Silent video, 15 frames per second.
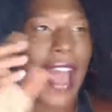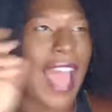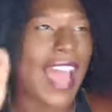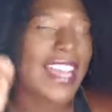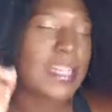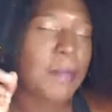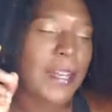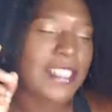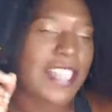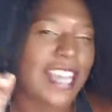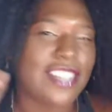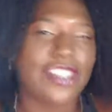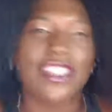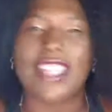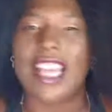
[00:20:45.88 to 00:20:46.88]

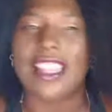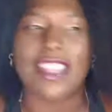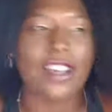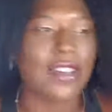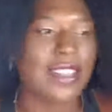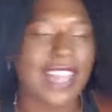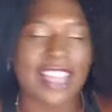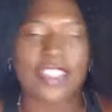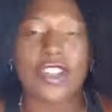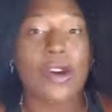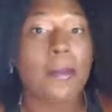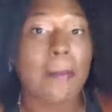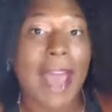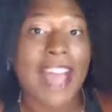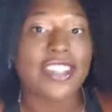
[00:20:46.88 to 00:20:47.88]
expectations that
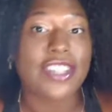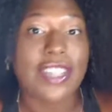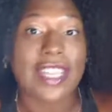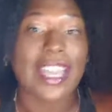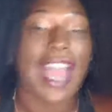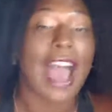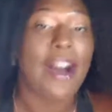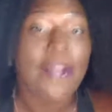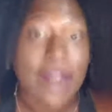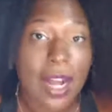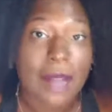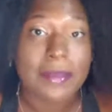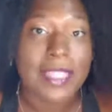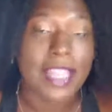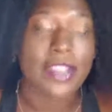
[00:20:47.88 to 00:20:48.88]
don't match the
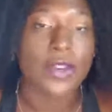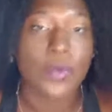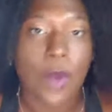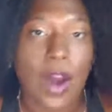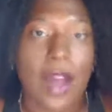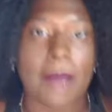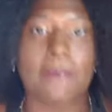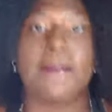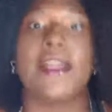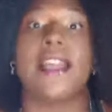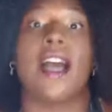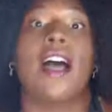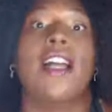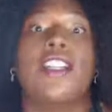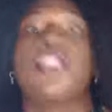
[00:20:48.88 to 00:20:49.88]
outcomes that you want,
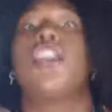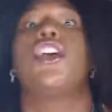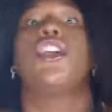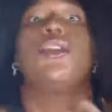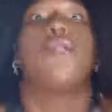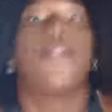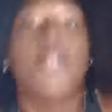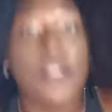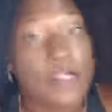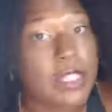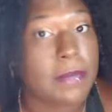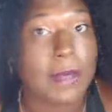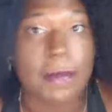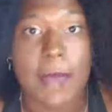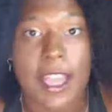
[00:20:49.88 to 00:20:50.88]
because you refuse to
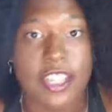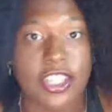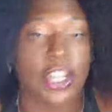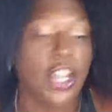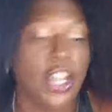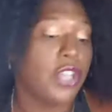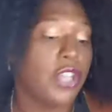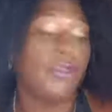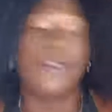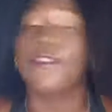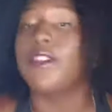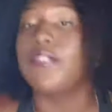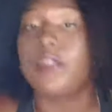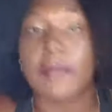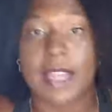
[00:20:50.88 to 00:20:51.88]
be patient. You
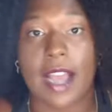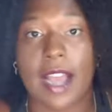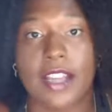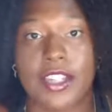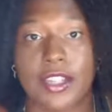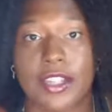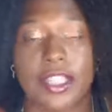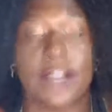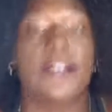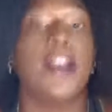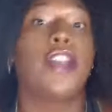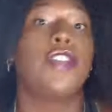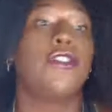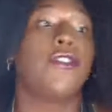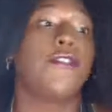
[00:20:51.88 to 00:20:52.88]
refuse to be kind to yourself.
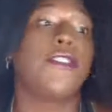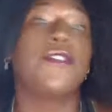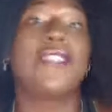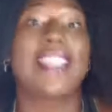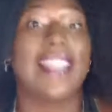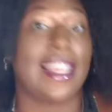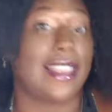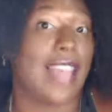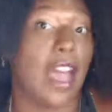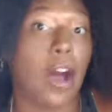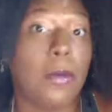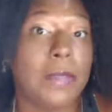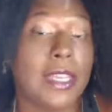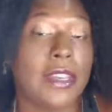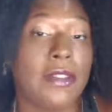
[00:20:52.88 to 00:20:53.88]
You refuse to get the
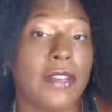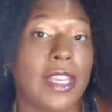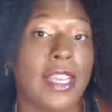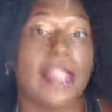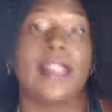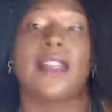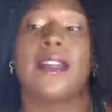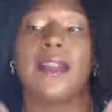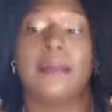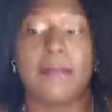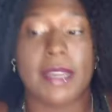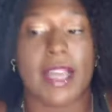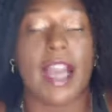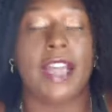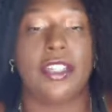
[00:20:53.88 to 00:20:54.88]
help that you need.
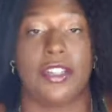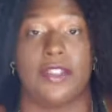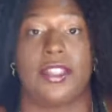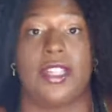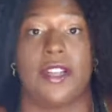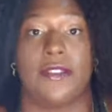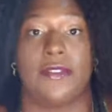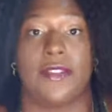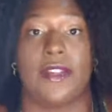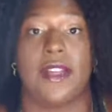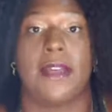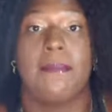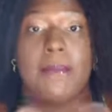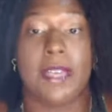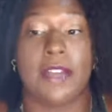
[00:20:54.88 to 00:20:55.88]
Be kind to yourself.
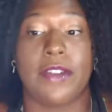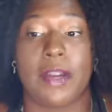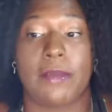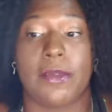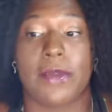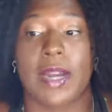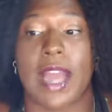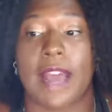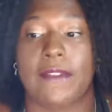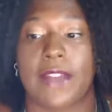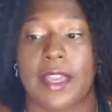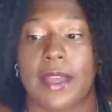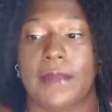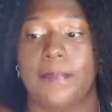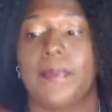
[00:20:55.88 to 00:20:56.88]
Be your number one
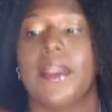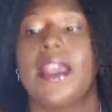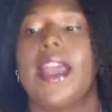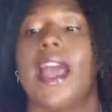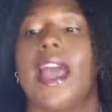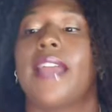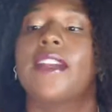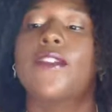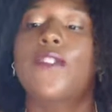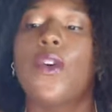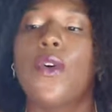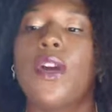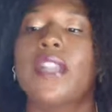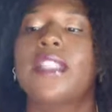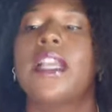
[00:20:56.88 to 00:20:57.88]
advocate. And then, of
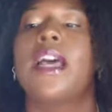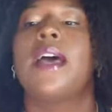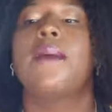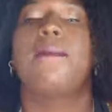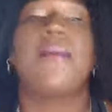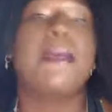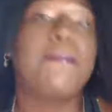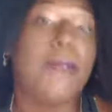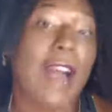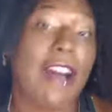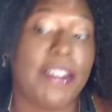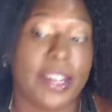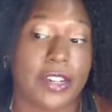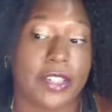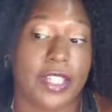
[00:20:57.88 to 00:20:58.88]
course, be
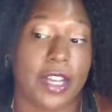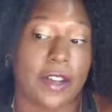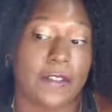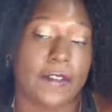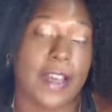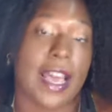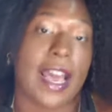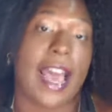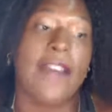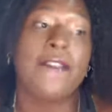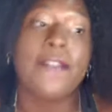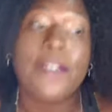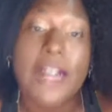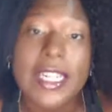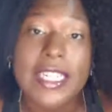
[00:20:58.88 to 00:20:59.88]
proud of yourself.
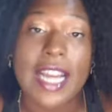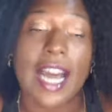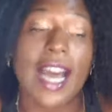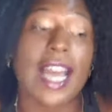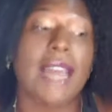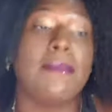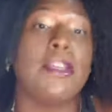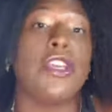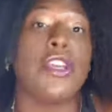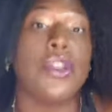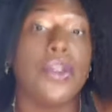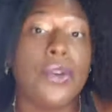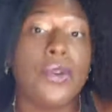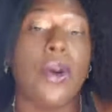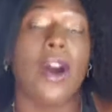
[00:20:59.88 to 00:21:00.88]
Every time
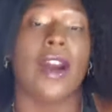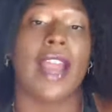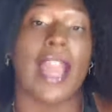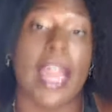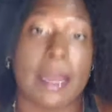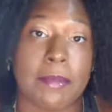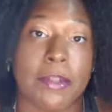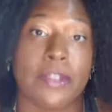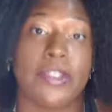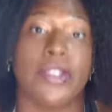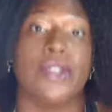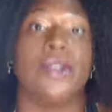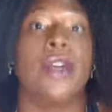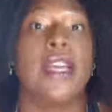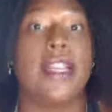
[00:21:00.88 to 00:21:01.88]
you are able
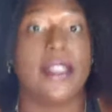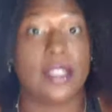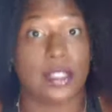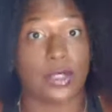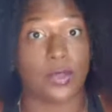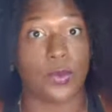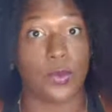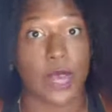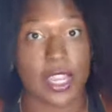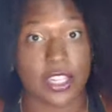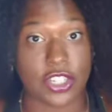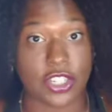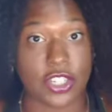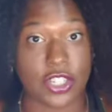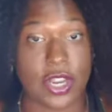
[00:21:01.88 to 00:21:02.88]
to
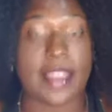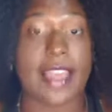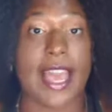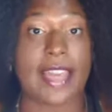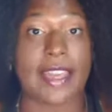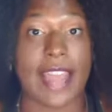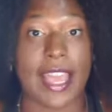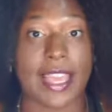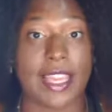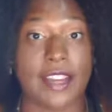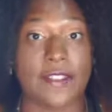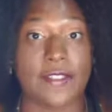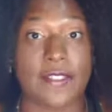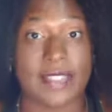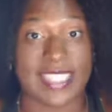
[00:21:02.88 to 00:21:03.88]
switch that
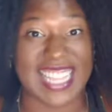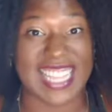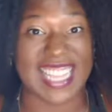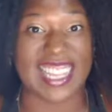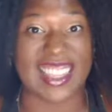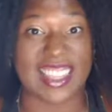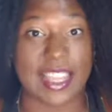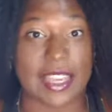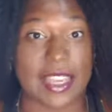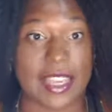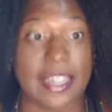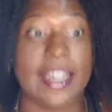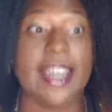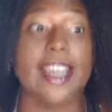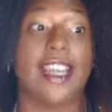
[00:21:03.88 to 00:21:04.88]
negative stinking
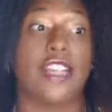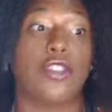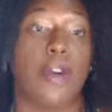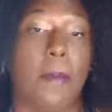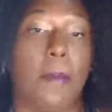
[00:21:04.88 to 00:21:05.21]
thinking into